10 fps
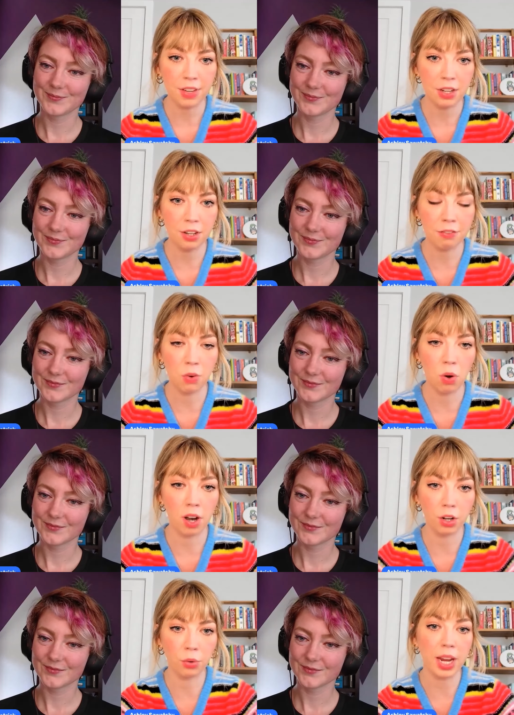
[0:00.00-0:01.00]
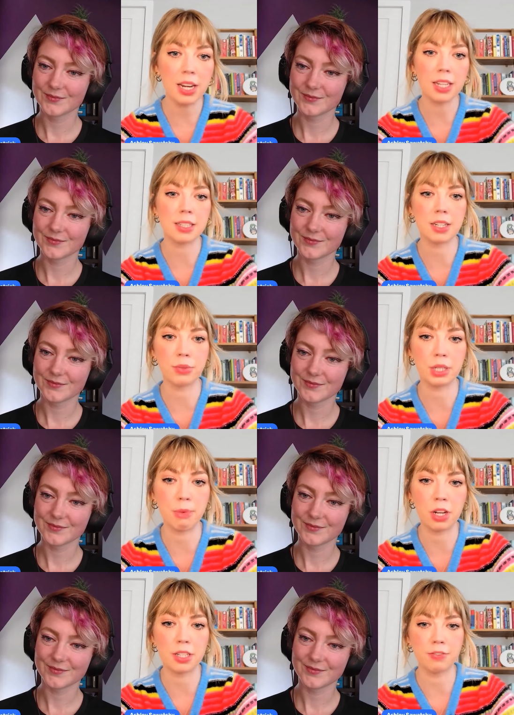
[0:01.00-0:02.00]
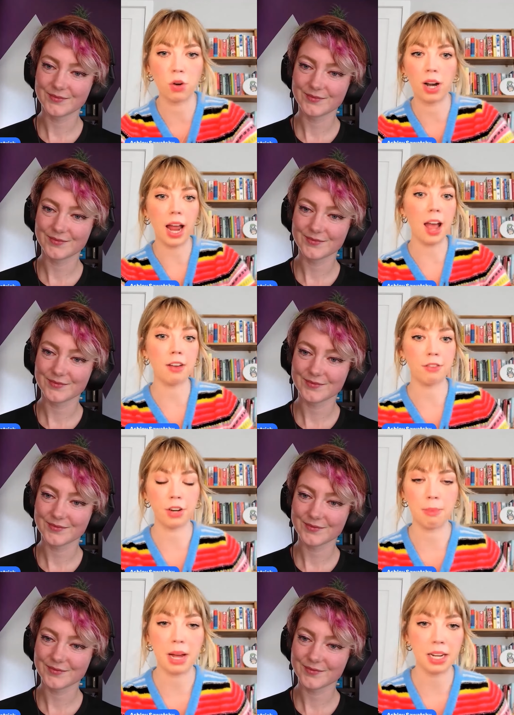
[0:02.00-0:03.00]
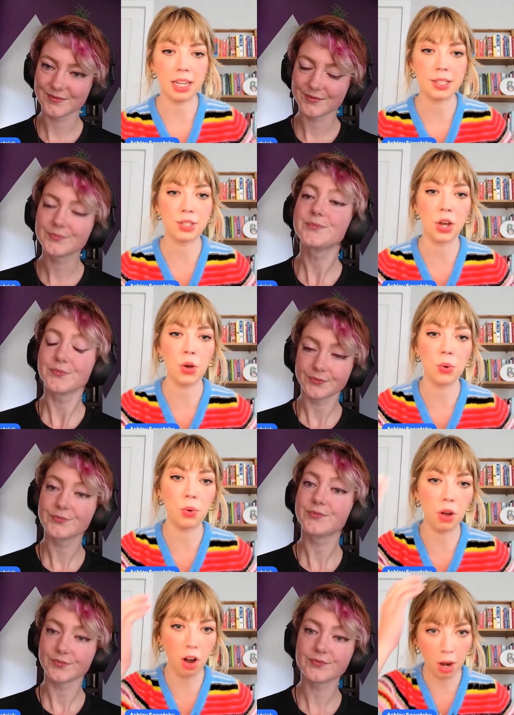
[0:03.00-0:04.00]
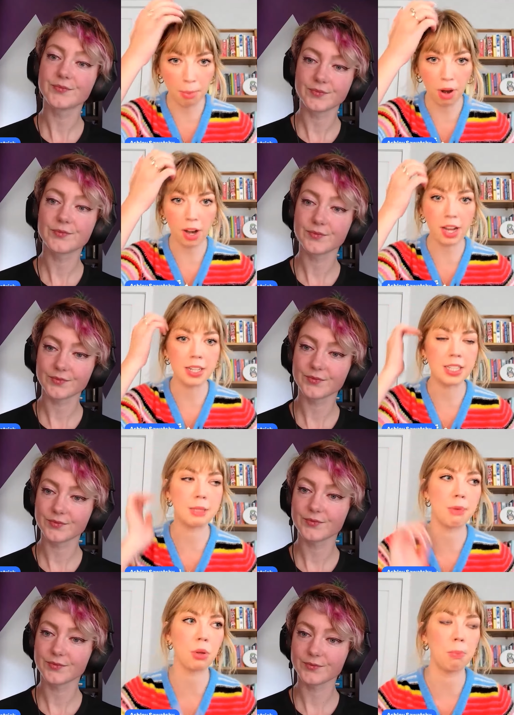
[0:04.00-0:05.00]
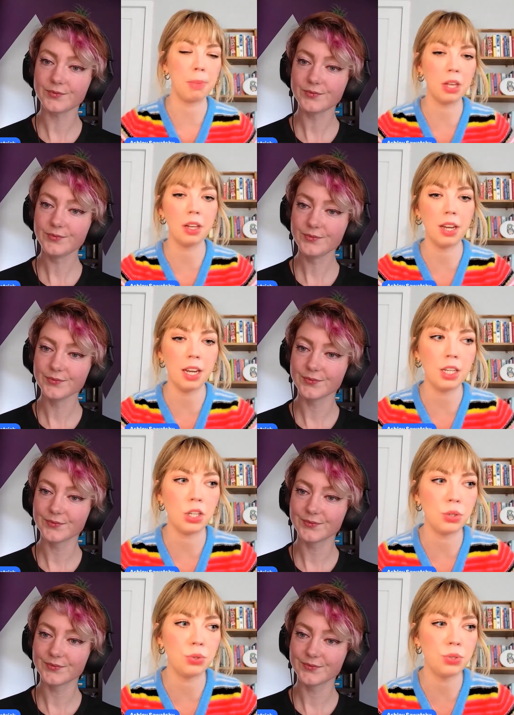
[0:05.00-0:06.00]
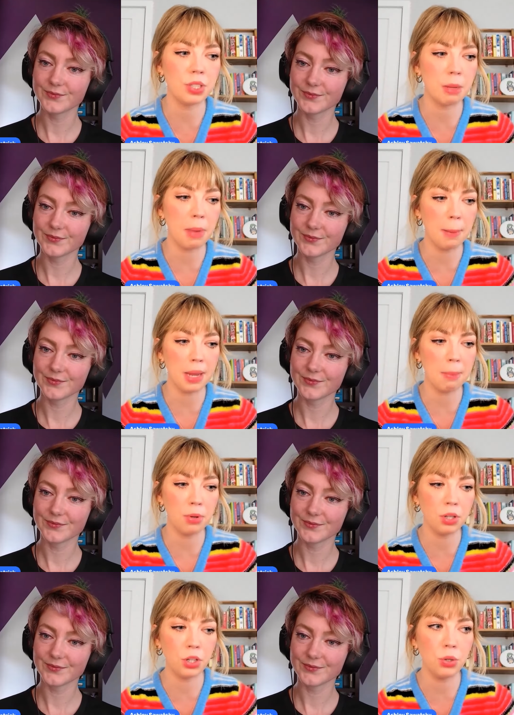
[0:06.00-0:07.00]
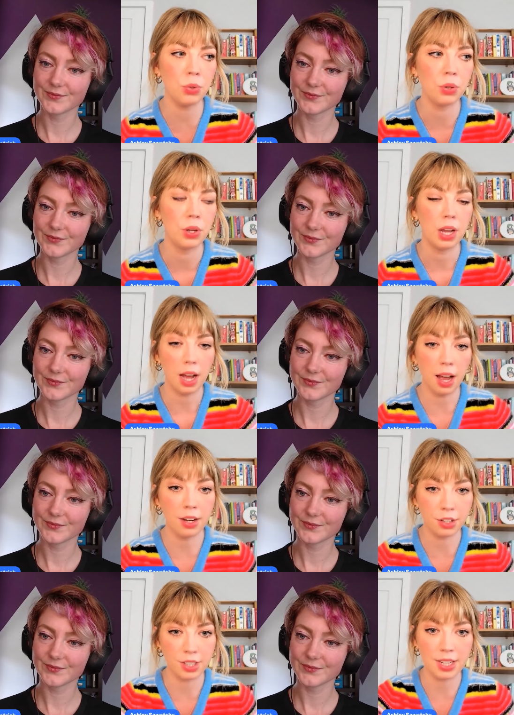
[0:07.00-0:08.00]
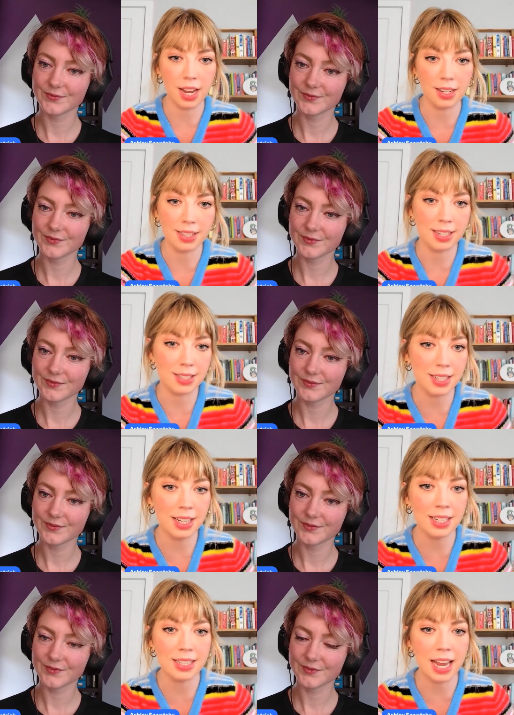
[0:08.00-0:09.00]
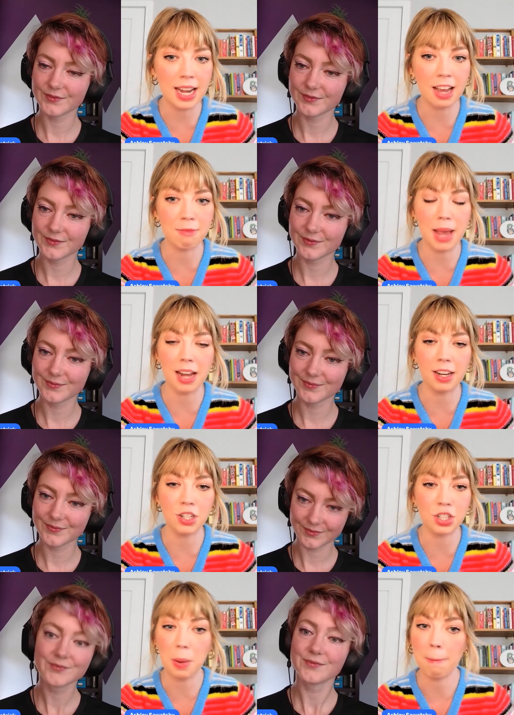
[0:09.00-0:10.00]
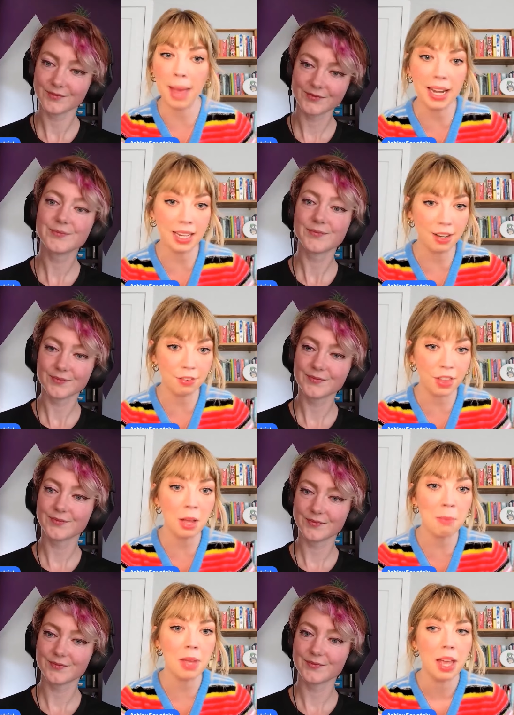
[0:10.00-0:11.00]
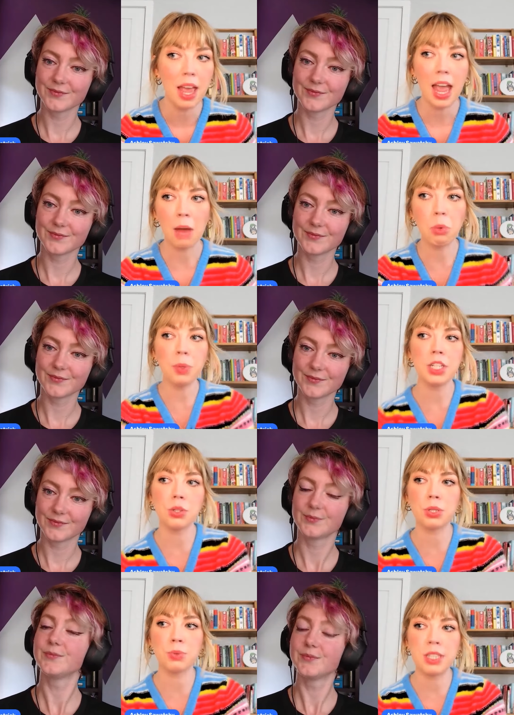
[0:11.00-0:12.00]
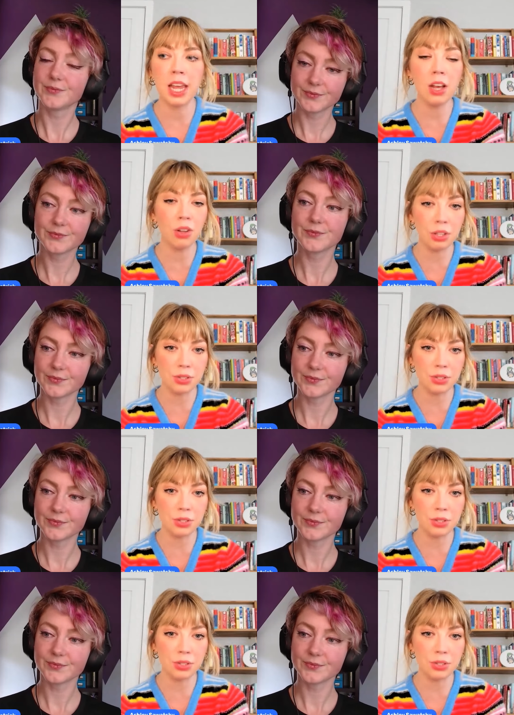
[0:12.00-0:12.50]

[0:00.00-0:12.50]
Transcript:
Speaker 1: field for great incident response for everybody. So our product is both built and used by people who understand incidents and have managed many of them. And what we do is we take all